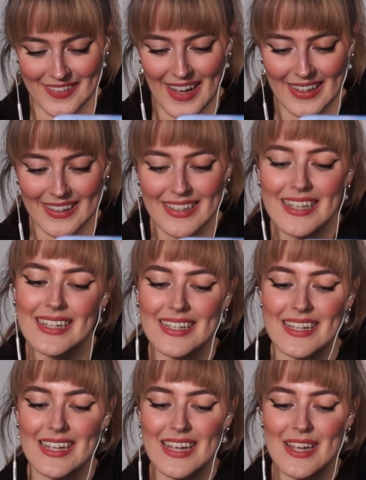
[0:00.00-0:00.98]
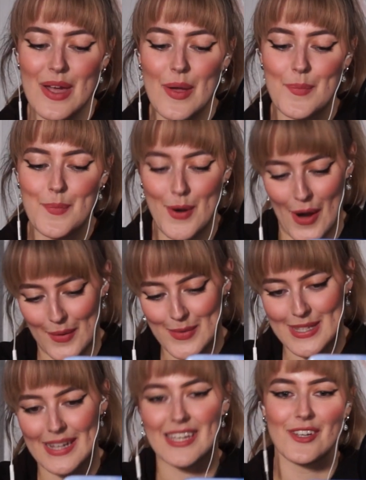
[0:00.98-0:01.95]
And Paran
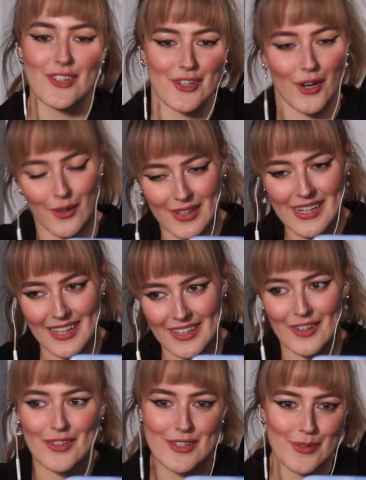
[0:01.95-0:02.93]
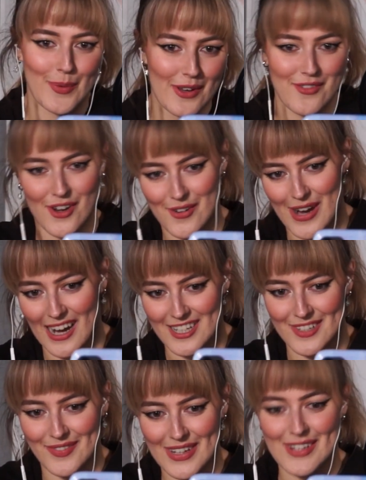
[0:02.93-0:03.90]
was like, you should totally, do one of your
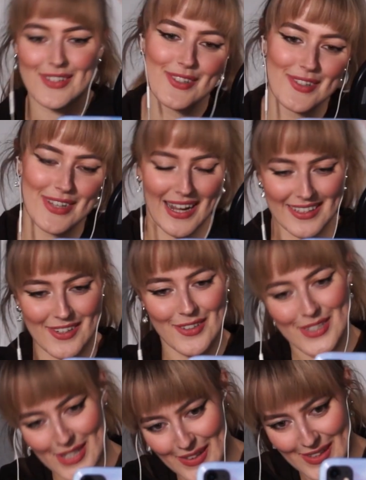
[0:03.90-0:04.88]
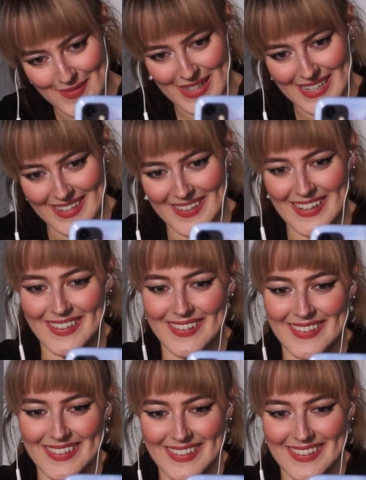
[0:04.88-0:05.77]
reaction videos to Daniel's solo material.